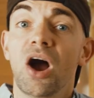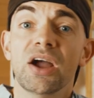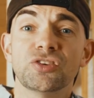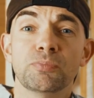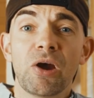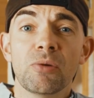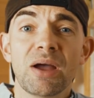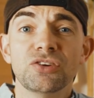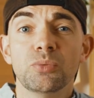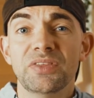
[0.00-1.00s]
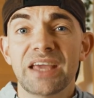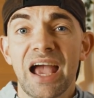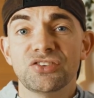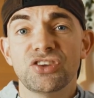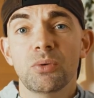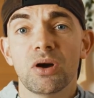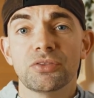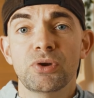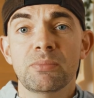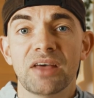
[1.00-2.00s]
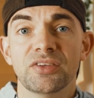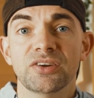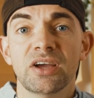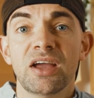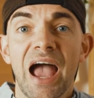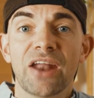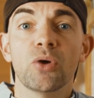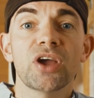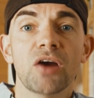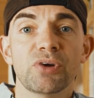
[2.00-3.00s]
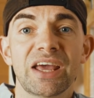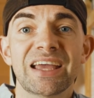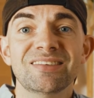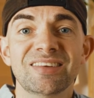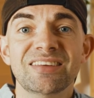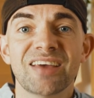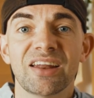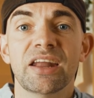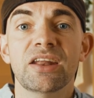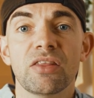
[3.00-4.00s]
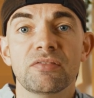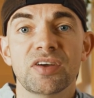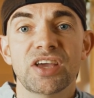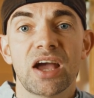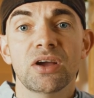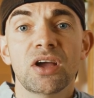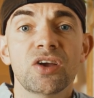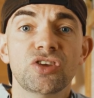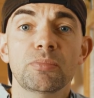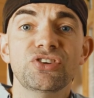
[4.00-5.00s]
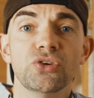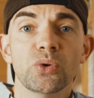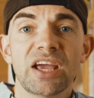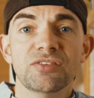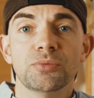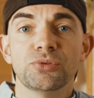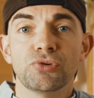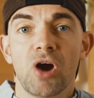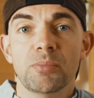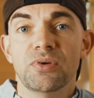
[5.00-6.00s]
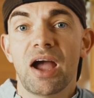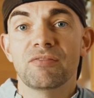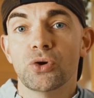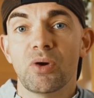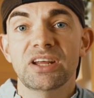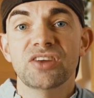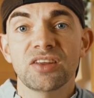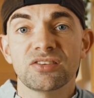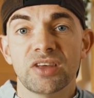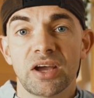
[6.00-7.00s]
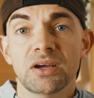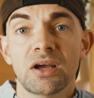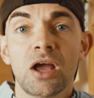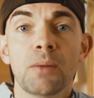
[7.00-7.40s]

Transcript: I experimented with the SQR3 method, and I'll cover it in detail in another video, so be sure to hit subscribe if you haven't already done so.